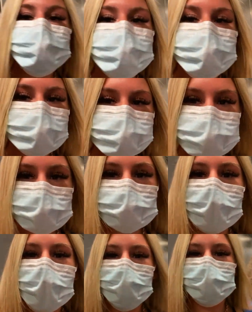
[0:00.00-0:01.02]
on our way to
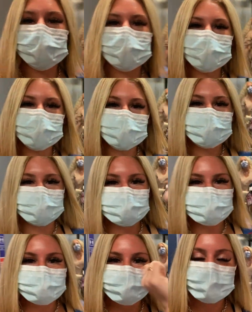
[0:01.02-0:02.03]
Maui.
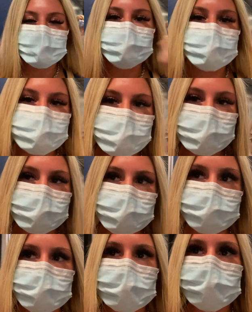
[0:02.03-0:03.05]
Yeah. We're boarding
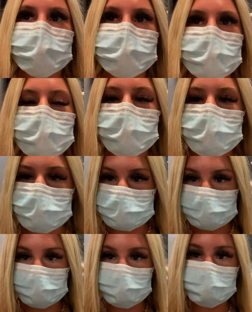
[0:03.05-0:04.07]
the flight right now and
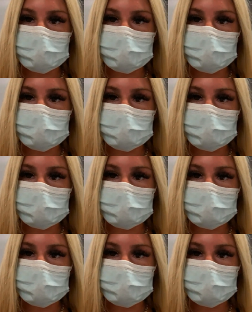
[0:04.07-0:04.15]
it's gonna